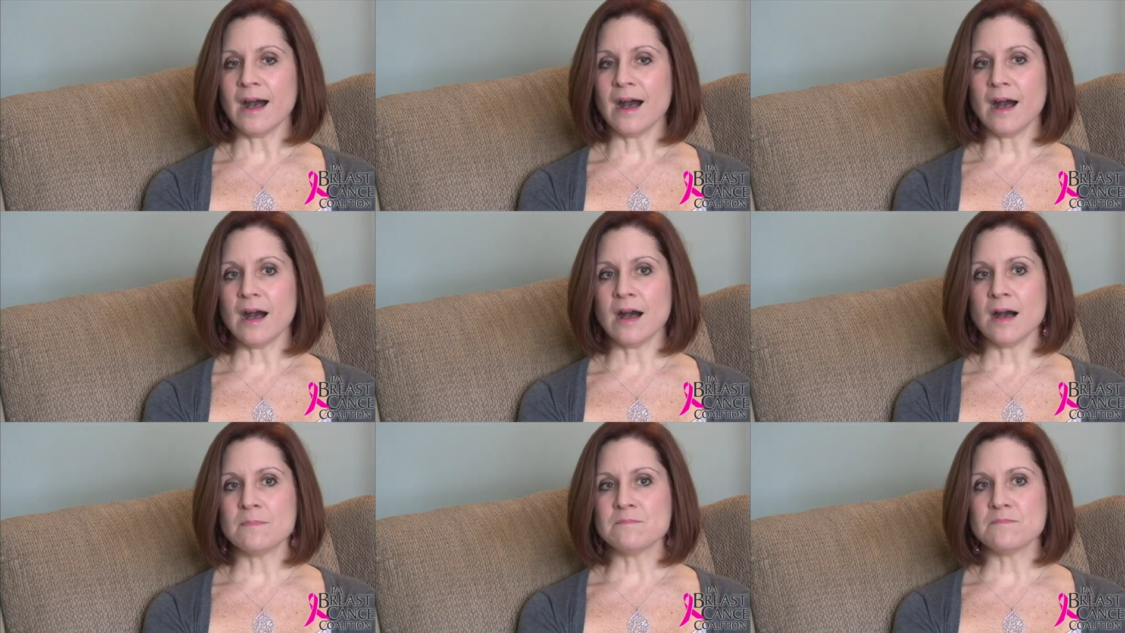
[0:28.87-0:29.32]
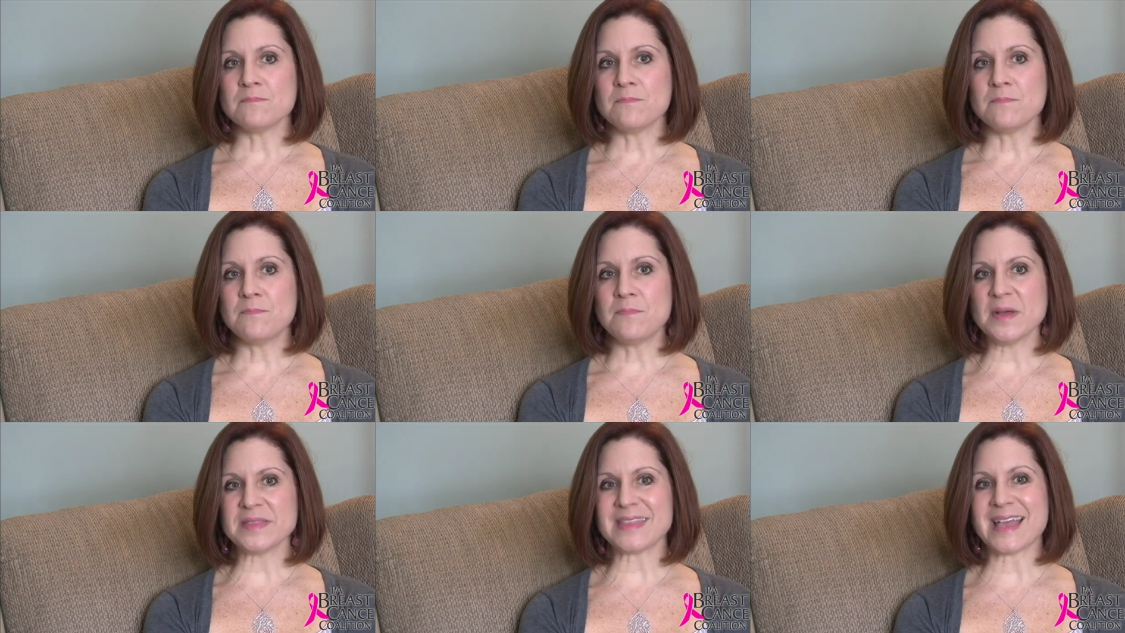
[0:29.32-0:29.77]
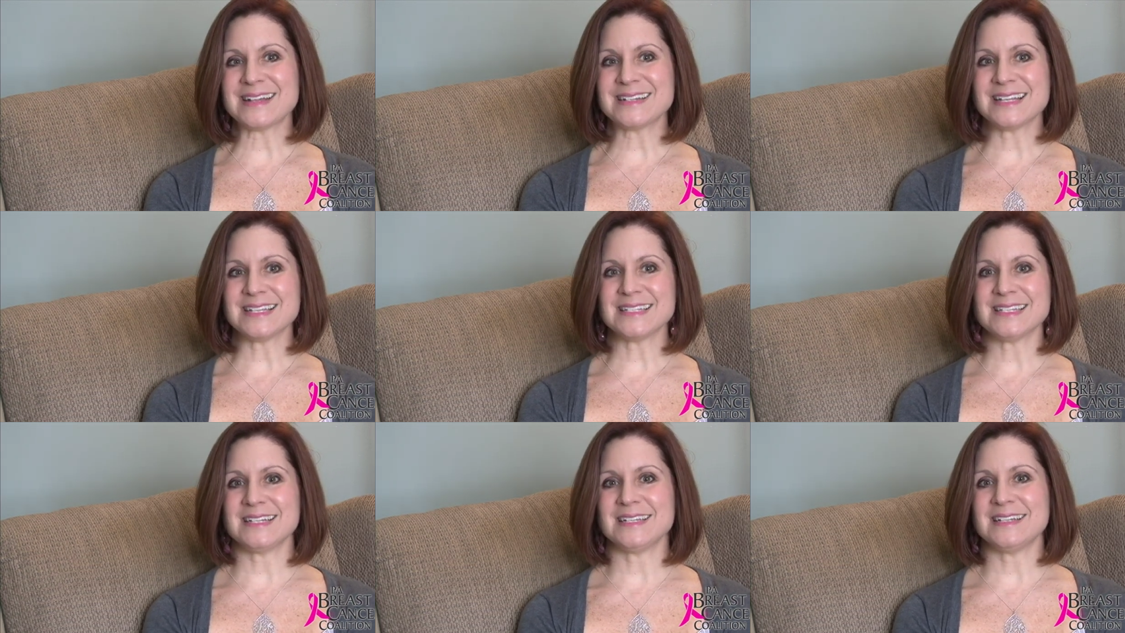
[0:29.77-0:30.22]
but that
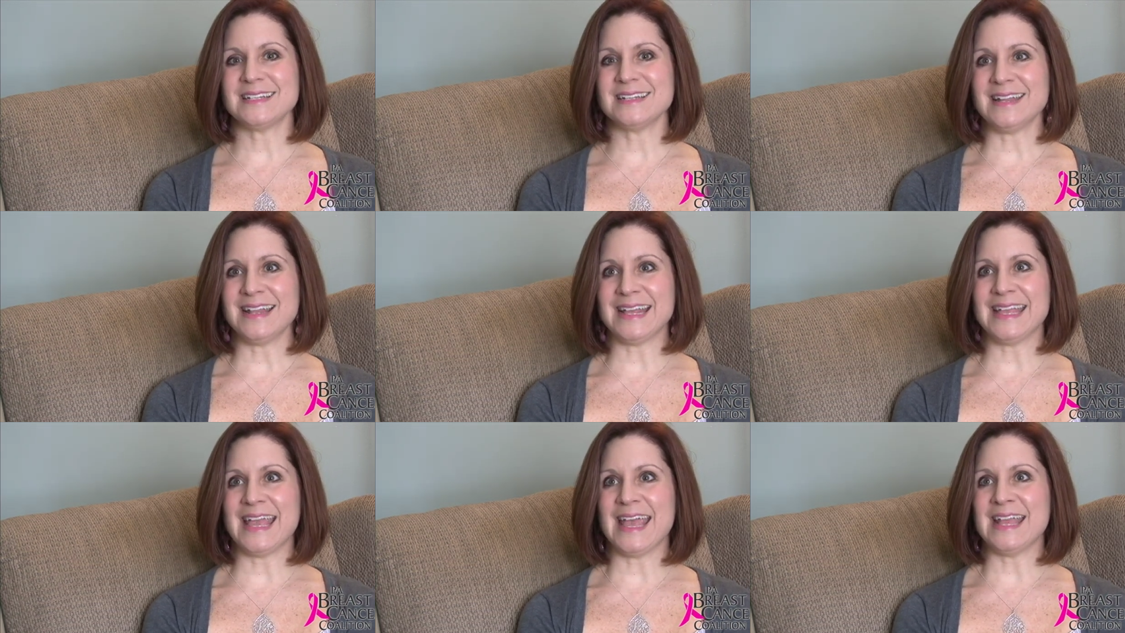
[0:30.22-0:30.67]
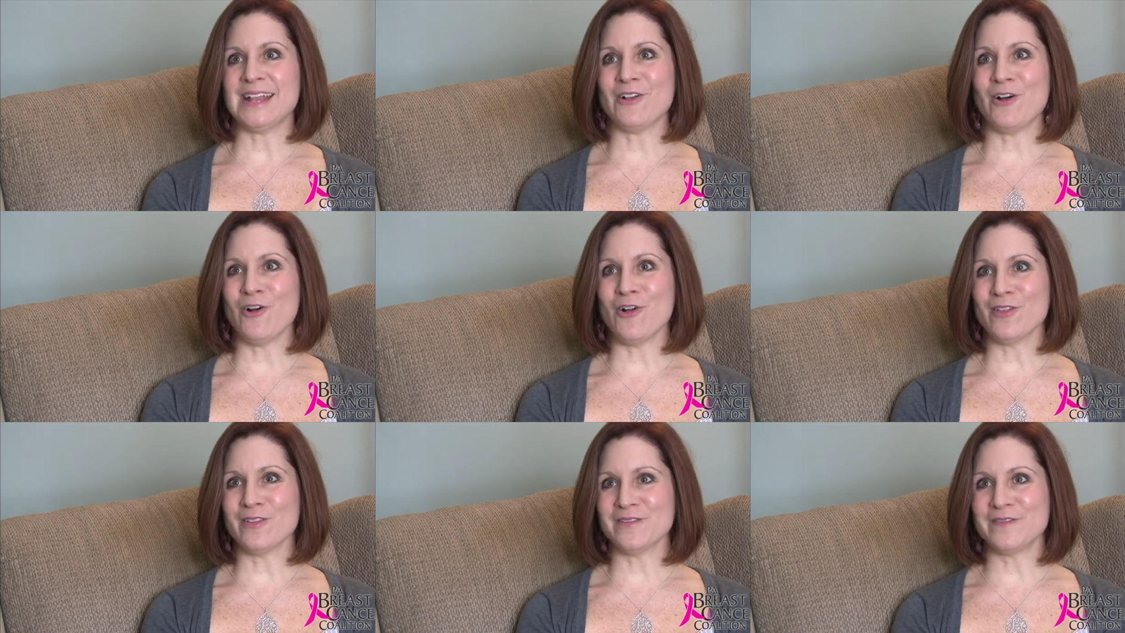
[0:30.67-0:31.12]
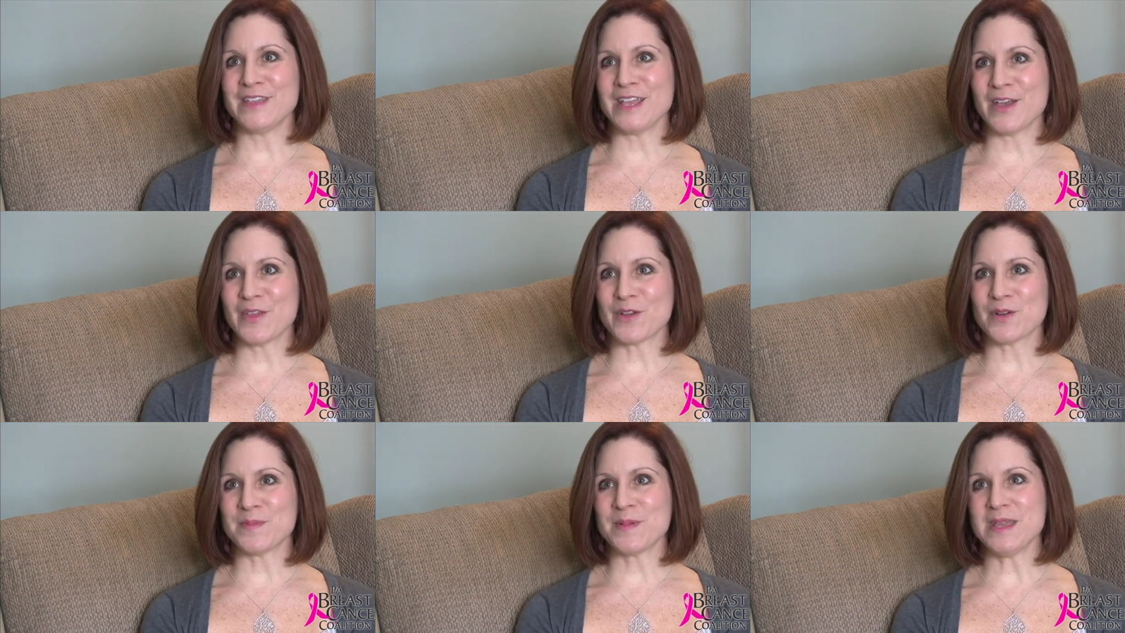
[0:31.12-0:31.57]
doesn't negate all of
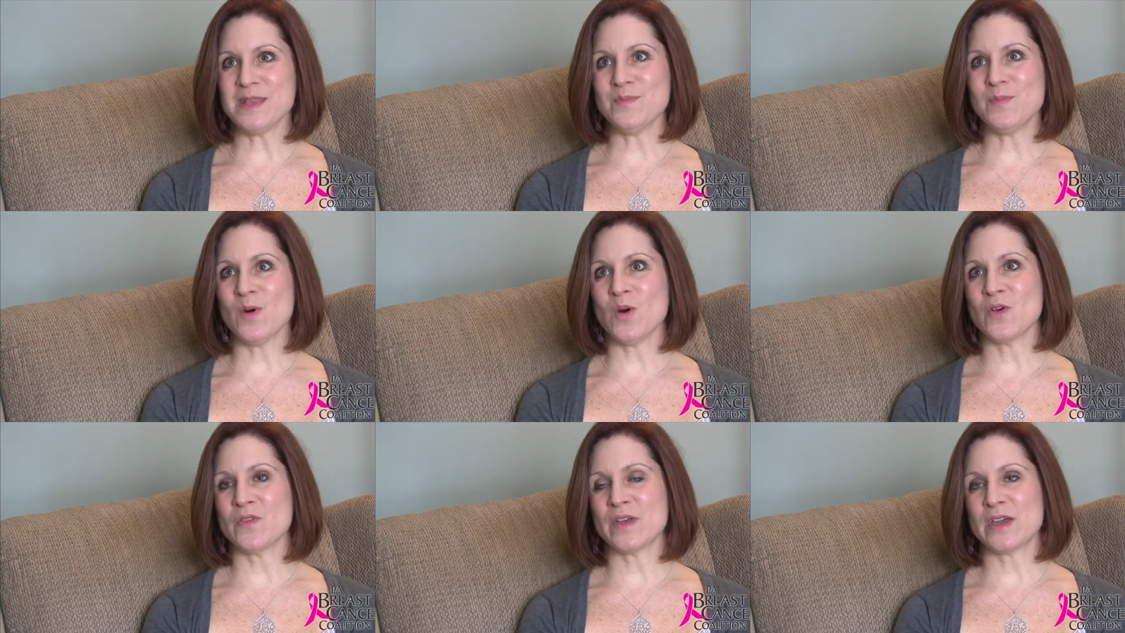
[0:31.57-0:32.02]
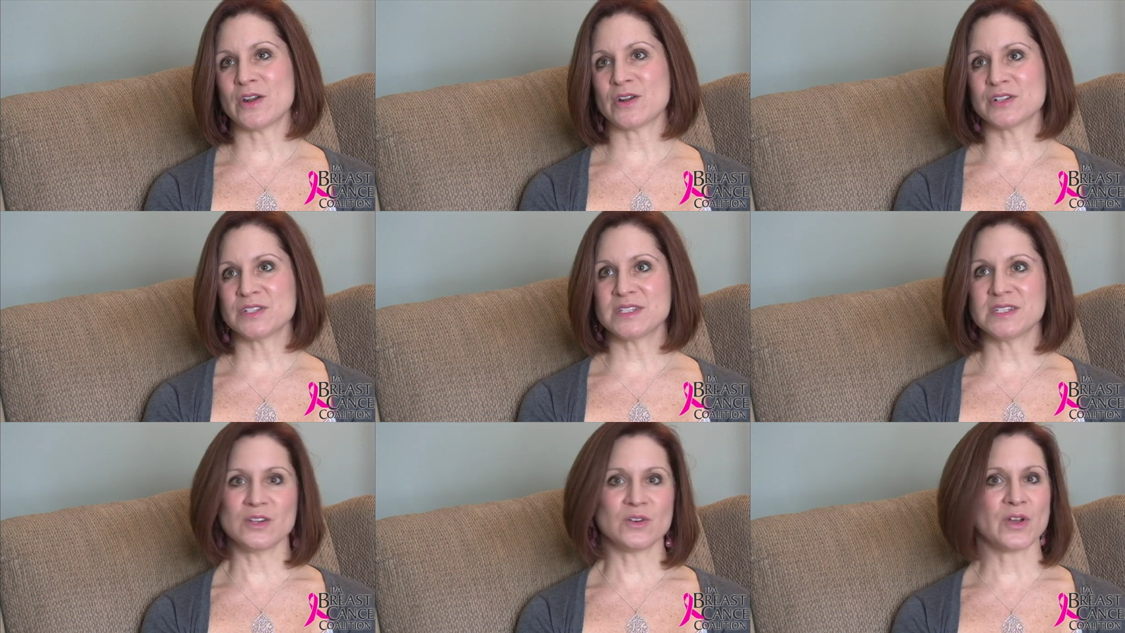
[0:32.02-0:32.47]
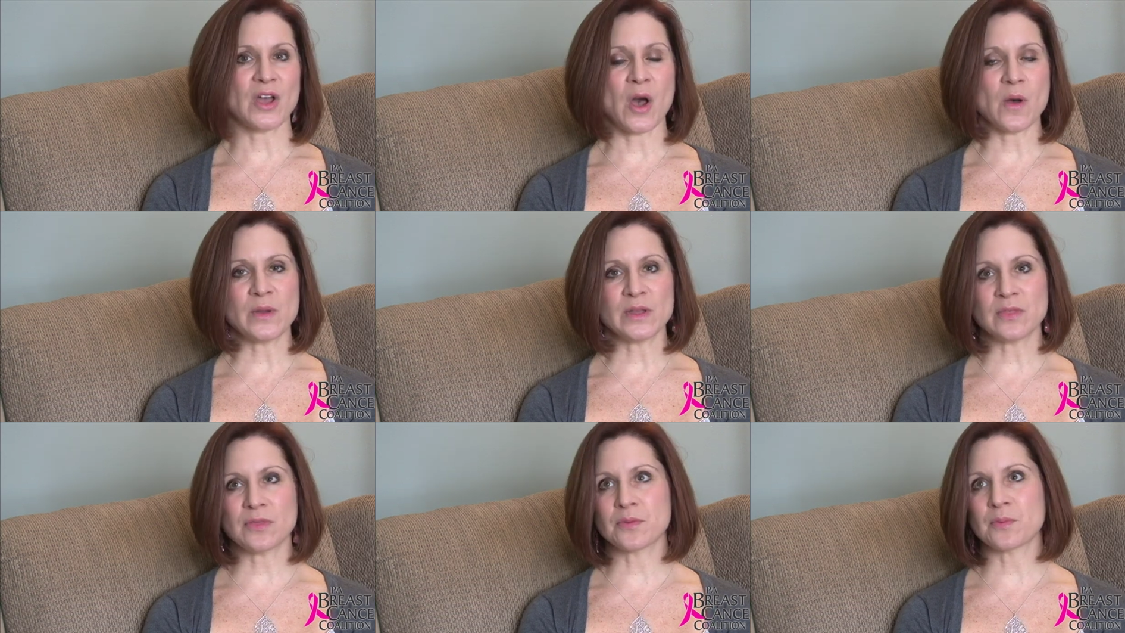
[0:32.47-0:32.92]
the other people that are still
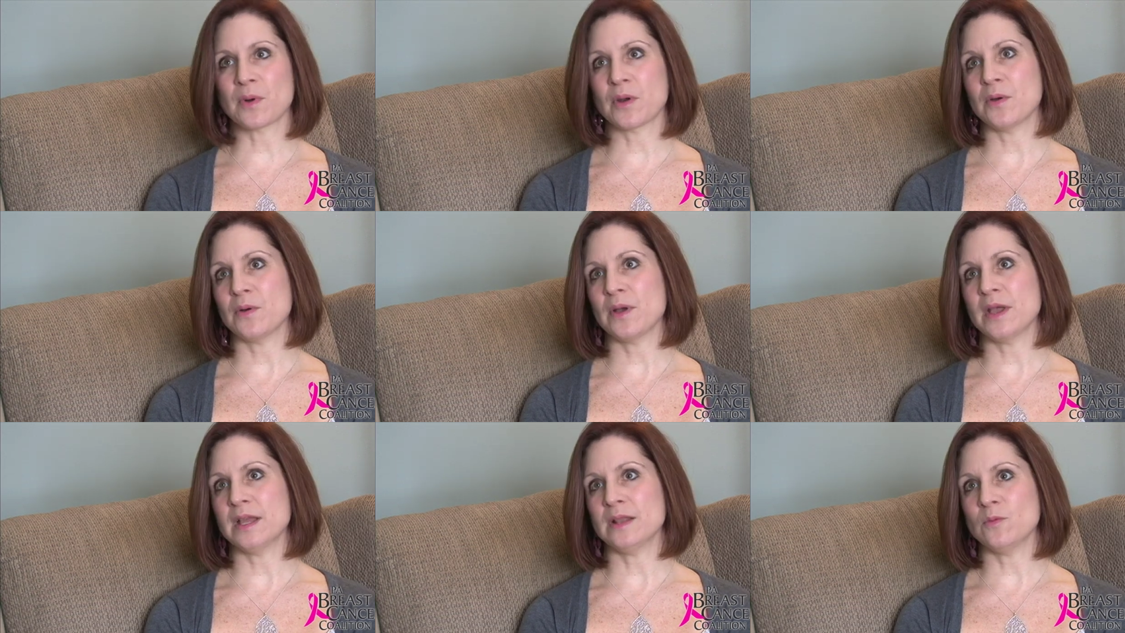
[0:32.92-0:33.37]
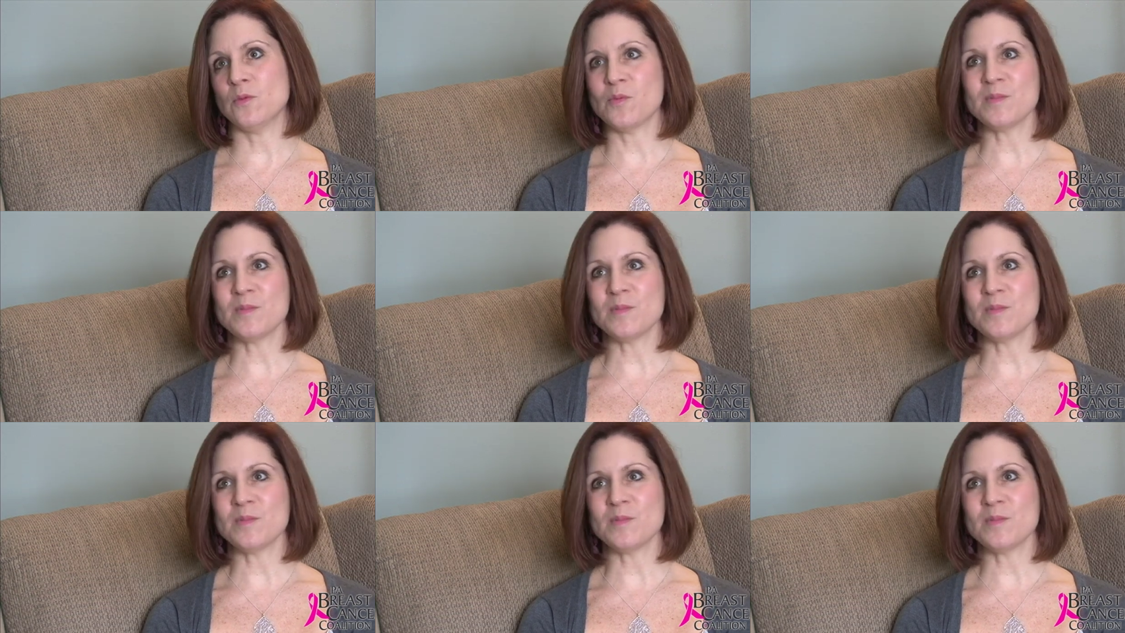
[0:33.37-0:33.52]
going through it,